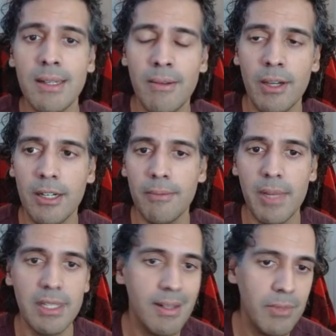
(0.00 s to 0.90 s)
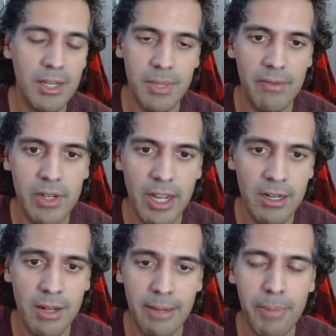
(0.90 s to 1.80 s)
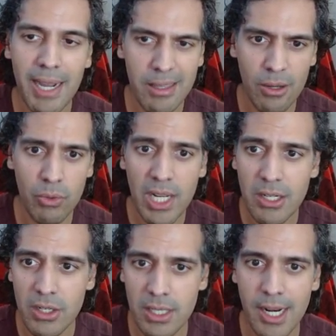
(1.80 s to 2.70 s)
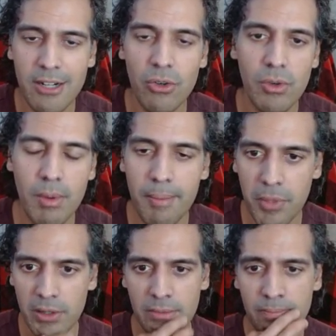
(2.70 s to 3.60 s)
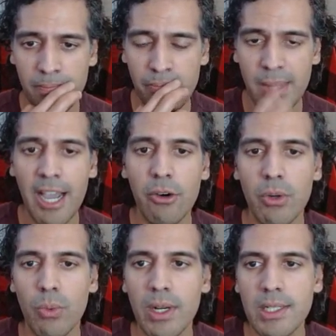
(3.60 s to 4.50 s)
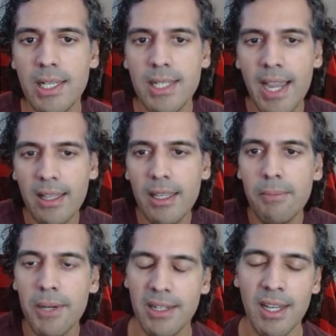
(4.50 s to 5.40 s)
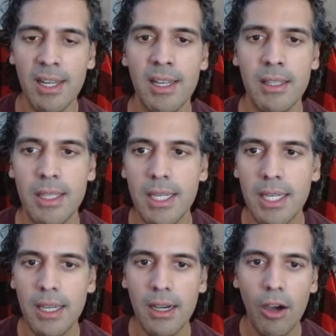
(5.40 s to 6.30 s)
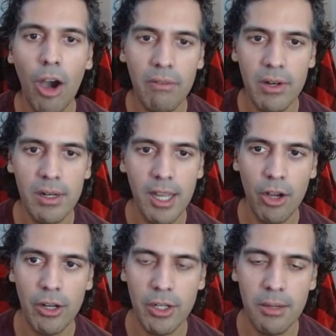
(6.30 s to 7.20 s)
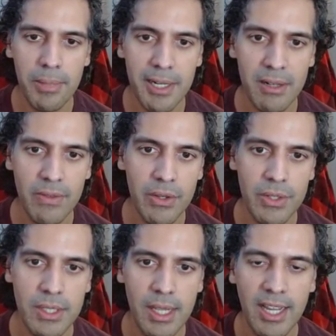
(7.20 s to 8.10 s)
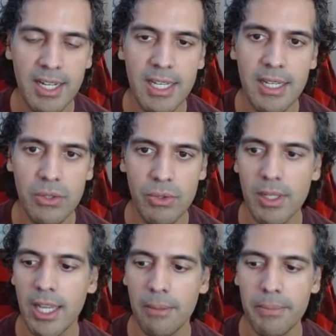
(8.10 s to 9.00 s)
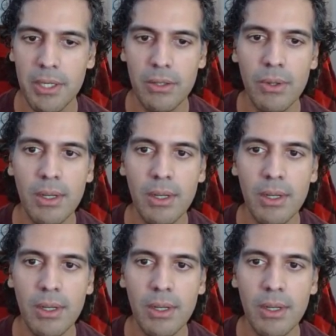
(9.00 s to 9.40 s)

And sometimes I've done like Python ranges and I don't remember how it works exactly, but the hover and autocomplete of those IDEs really help you